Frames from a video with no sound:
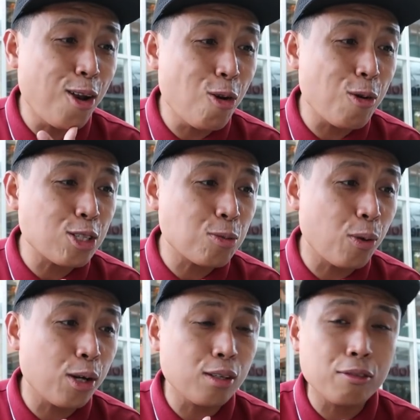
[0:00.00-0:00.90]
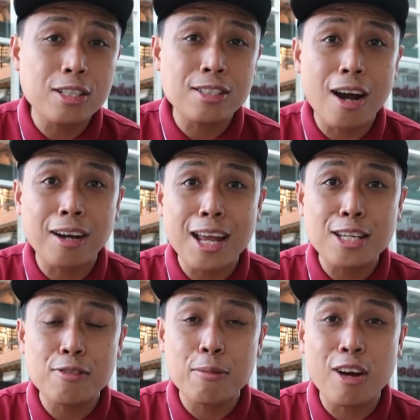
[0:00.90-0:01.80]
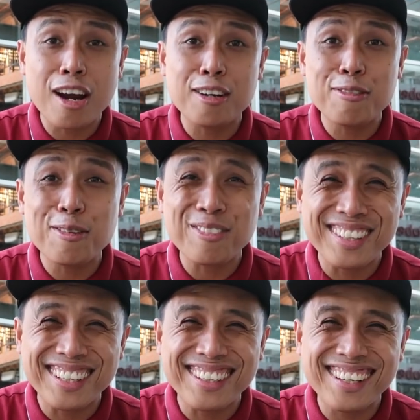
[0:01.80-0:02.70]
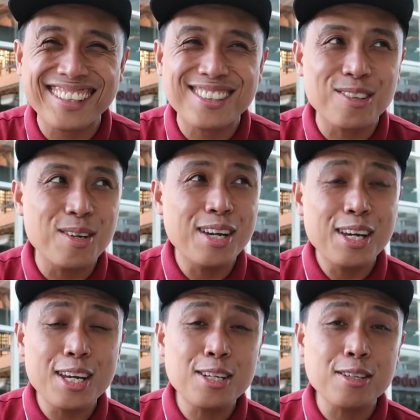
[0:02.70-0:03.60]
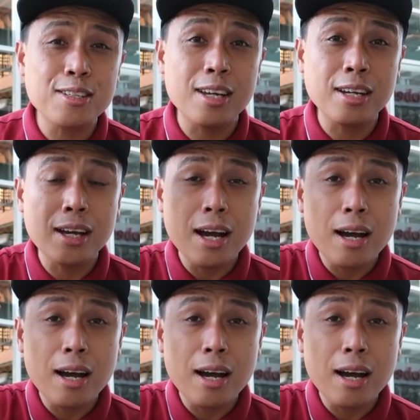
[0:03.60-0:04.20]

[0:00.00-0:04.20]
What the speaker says: lowest point of the stock last February 15 hit. So interesting,